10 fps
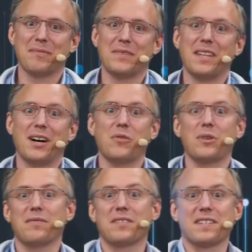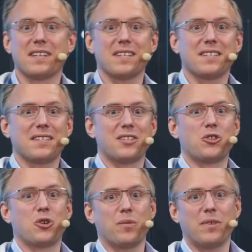Now we have discussed the
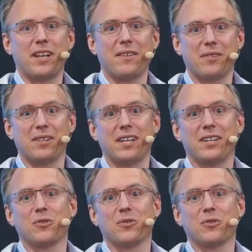German level and